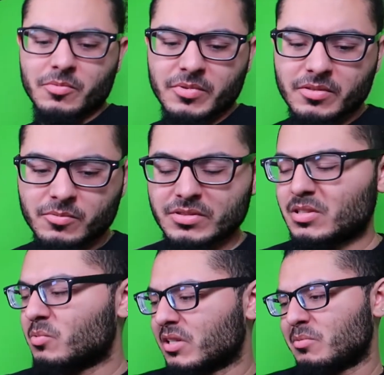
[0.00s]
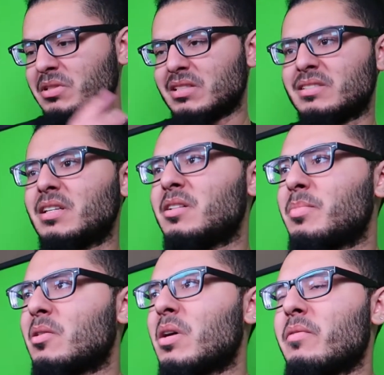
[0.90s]
me? We still working with the setup.
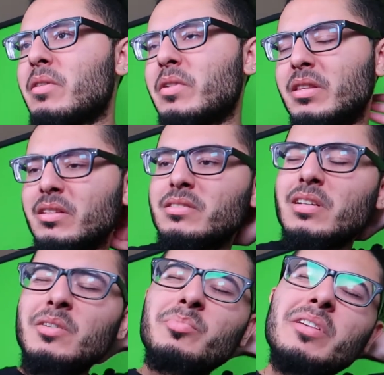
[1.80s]
I don't have everything set up